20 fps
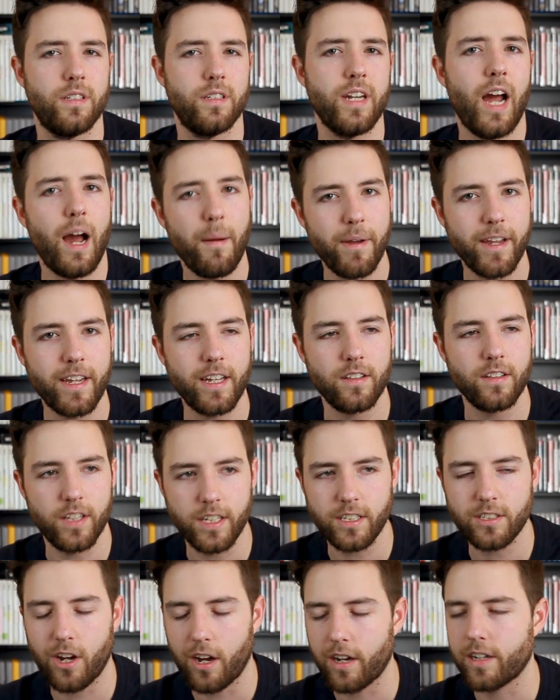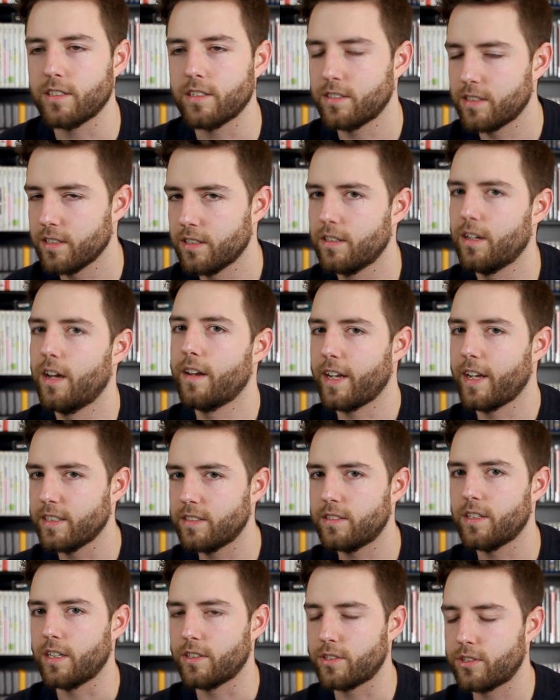And not making Link talk is still a nice
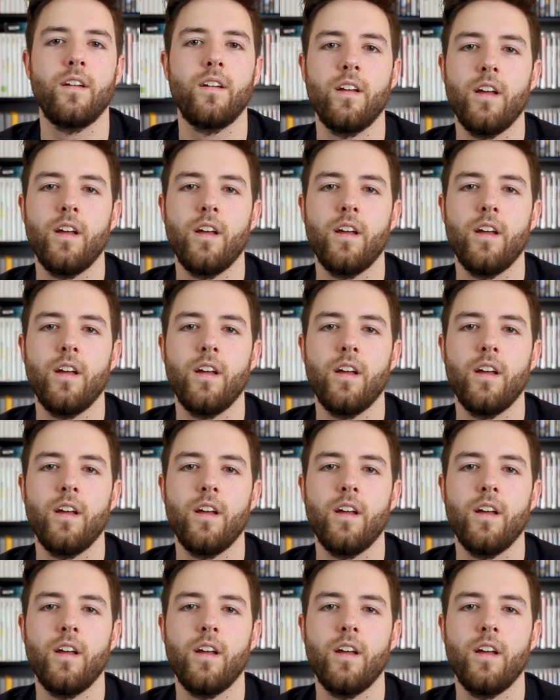touch.